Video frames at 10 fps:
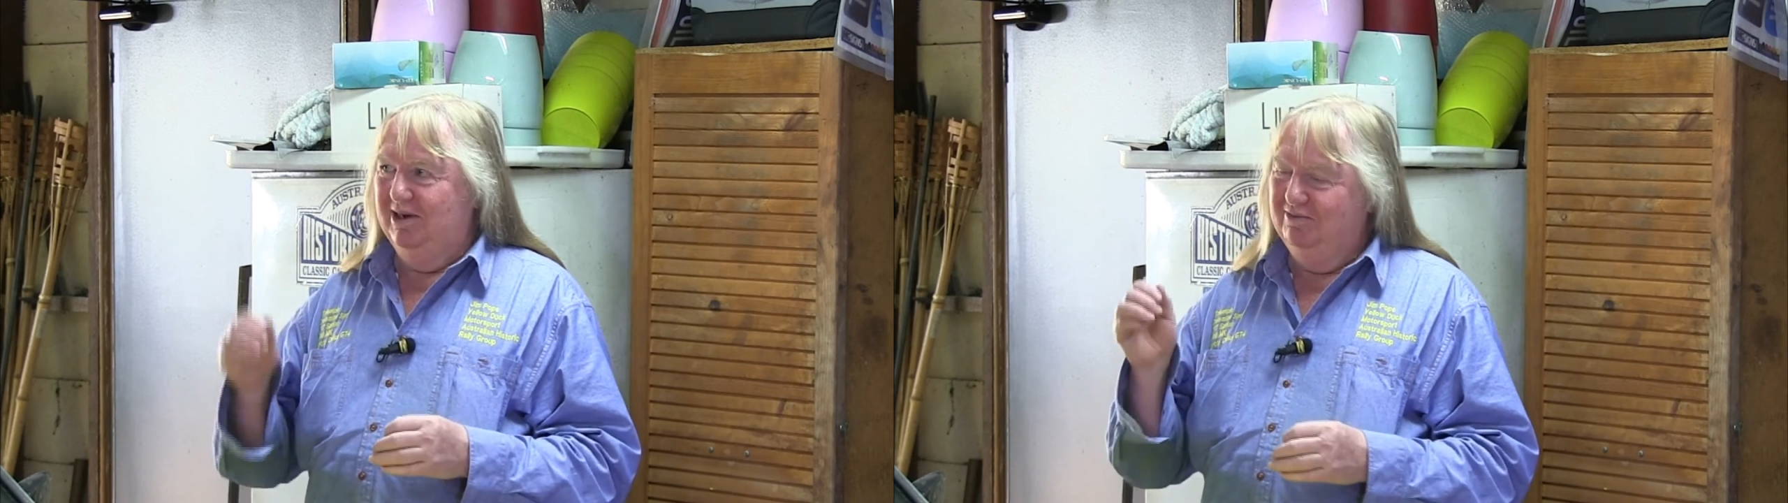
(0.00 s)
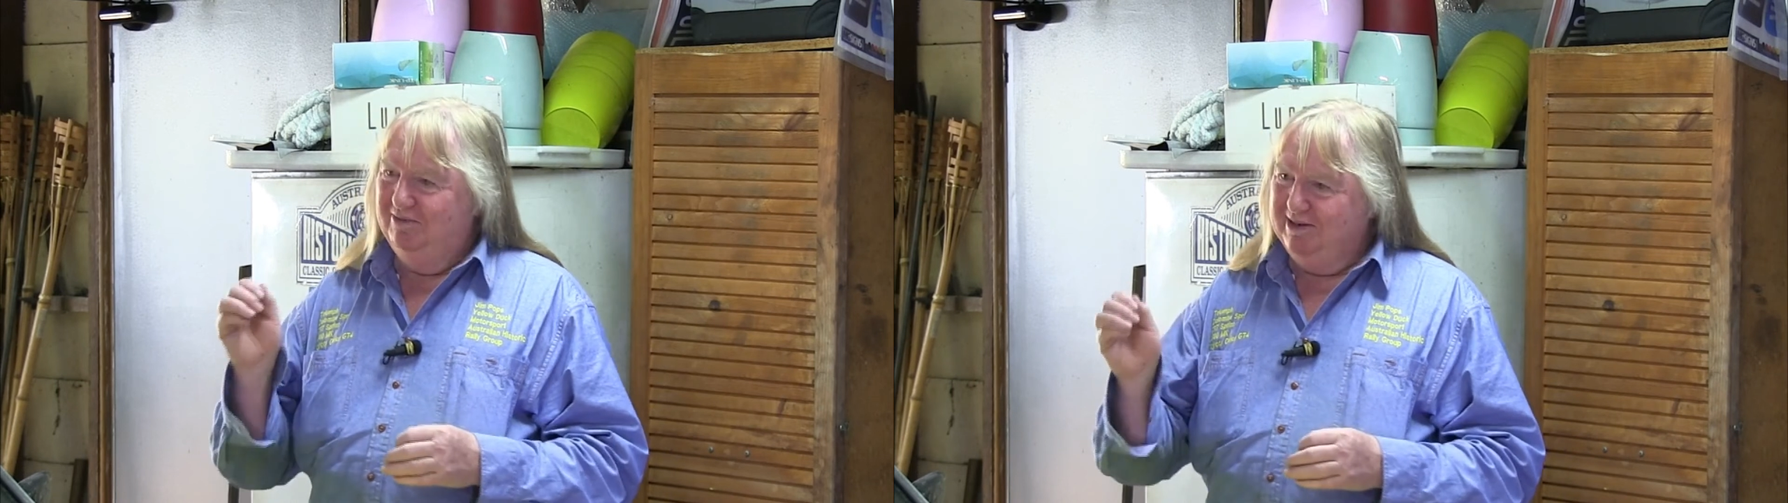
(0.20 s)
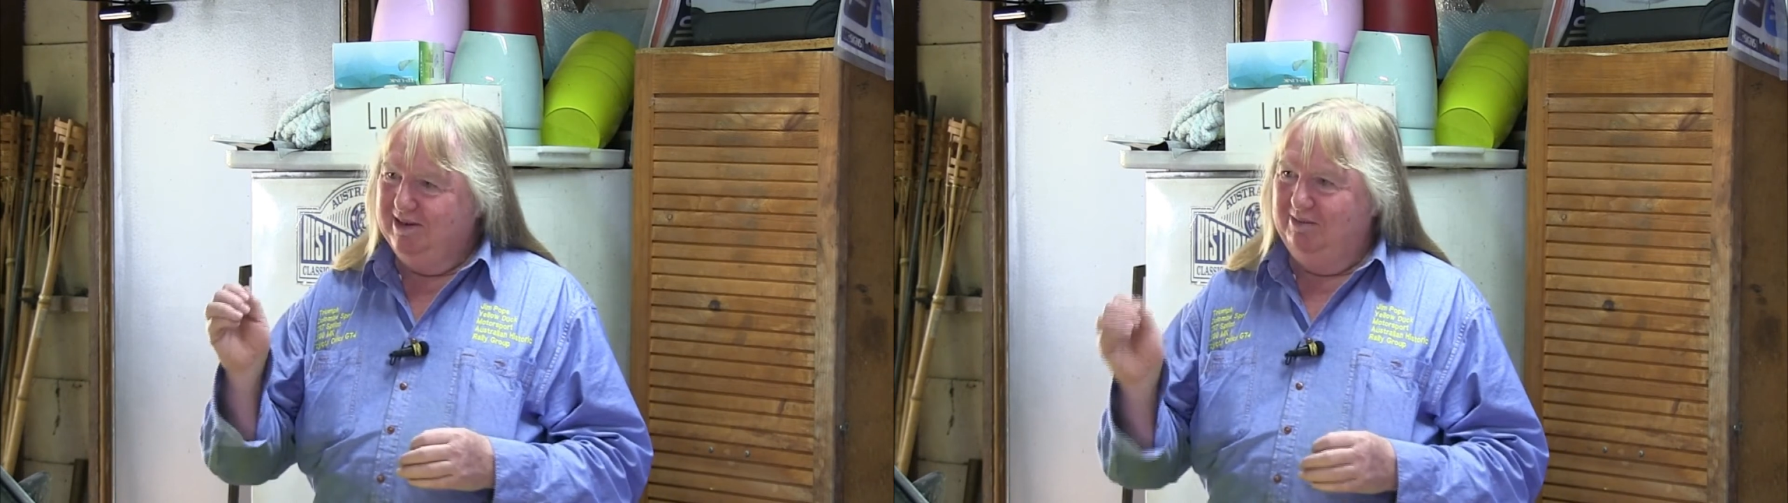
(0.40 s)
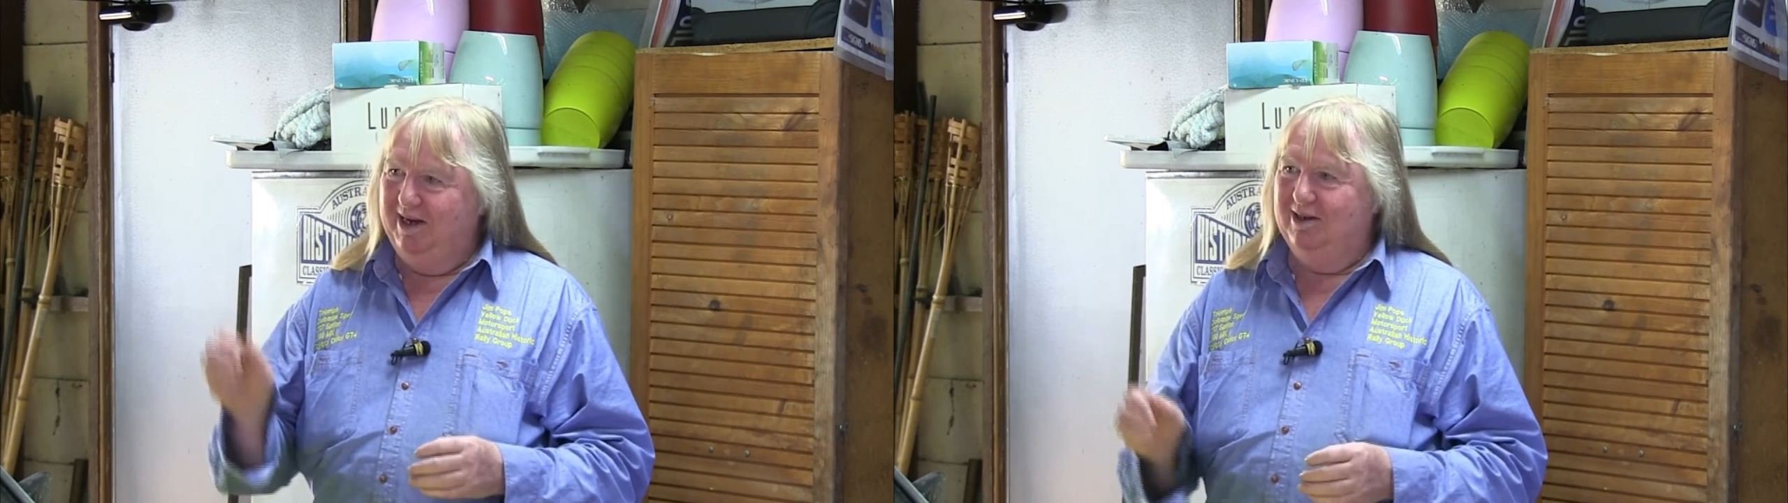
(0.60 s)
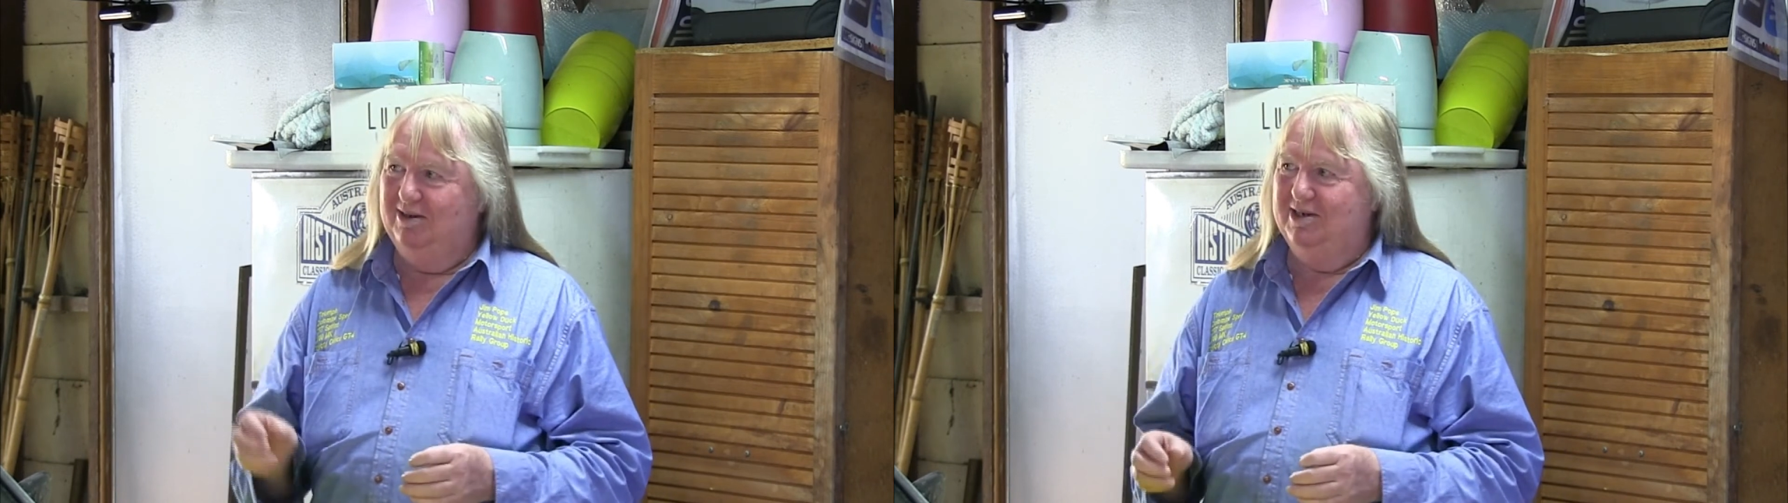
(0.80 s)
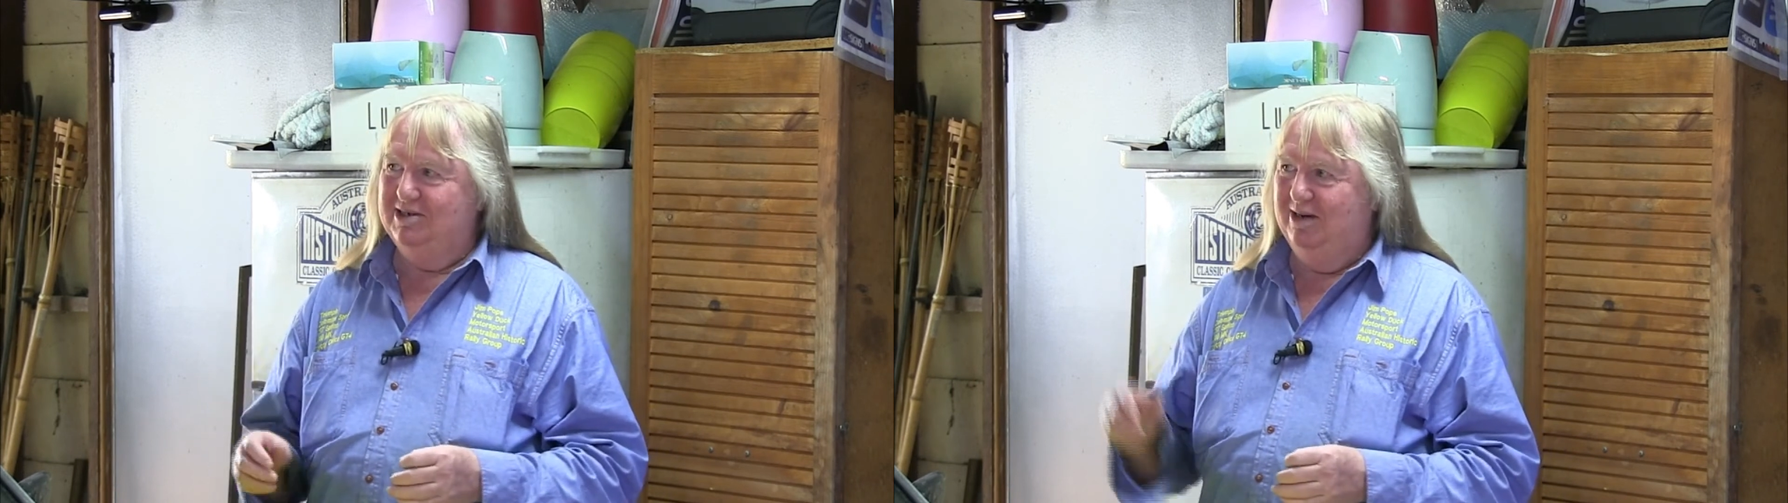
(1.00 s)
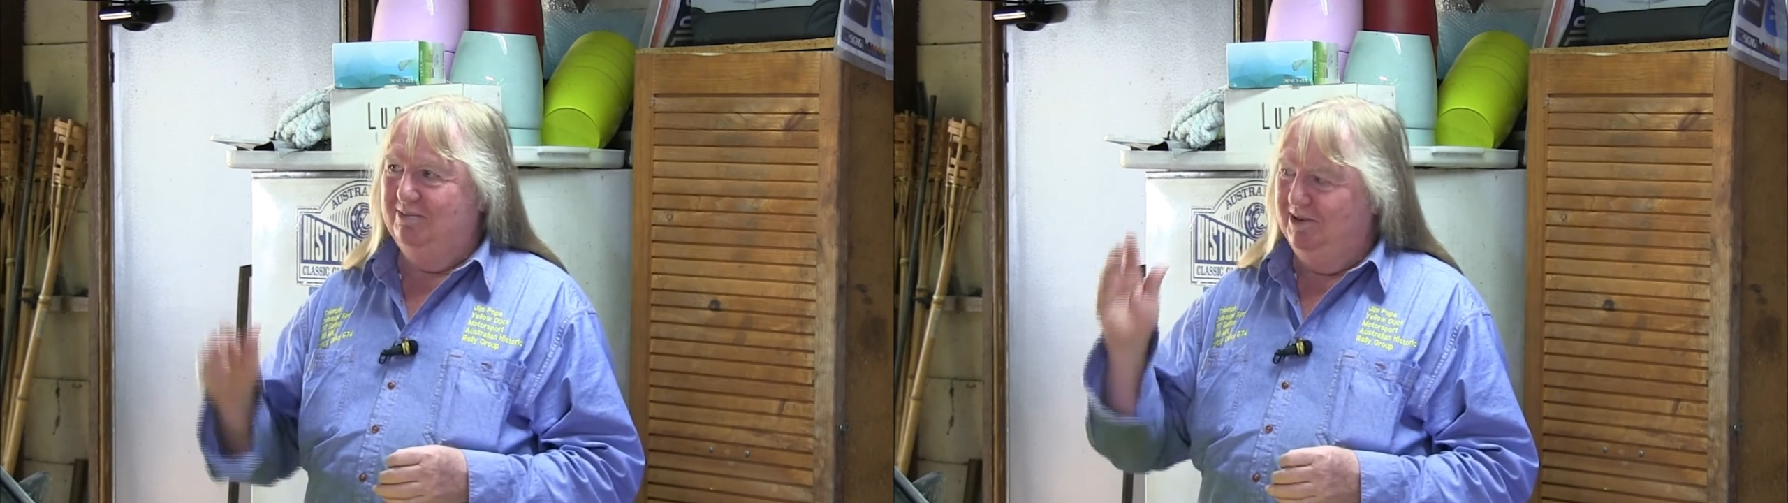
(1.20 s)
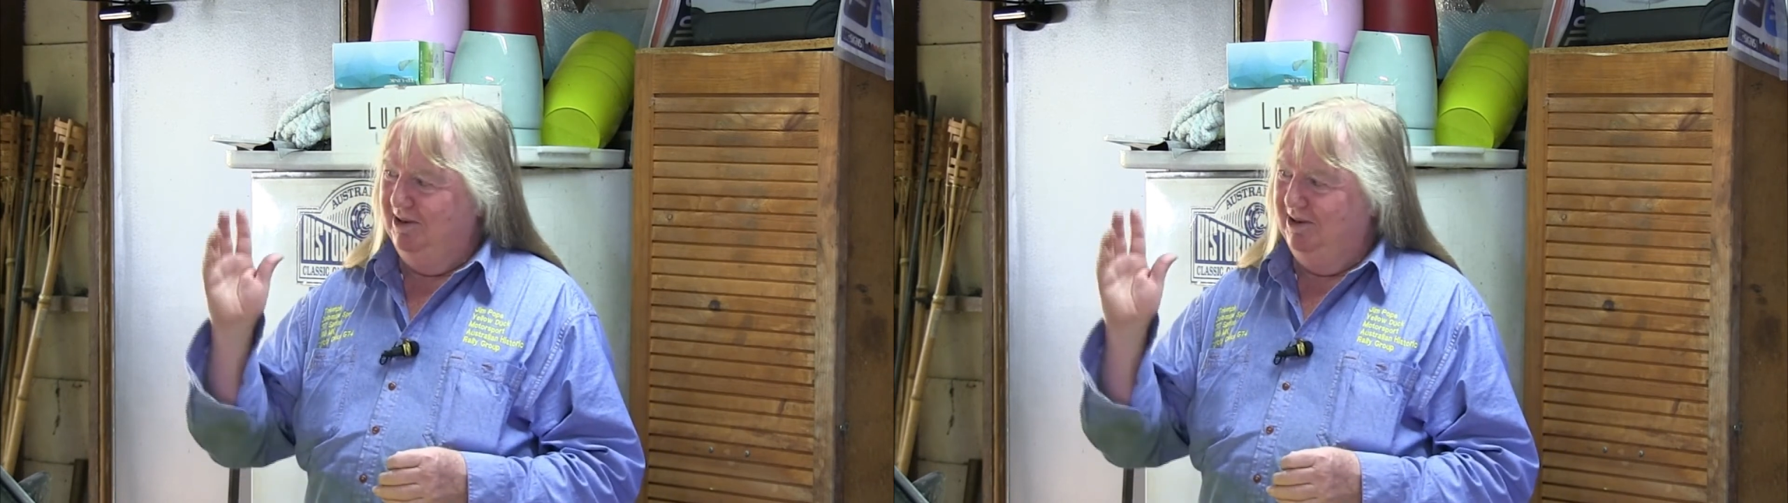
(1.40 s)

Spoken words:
and I flicked them headlights up,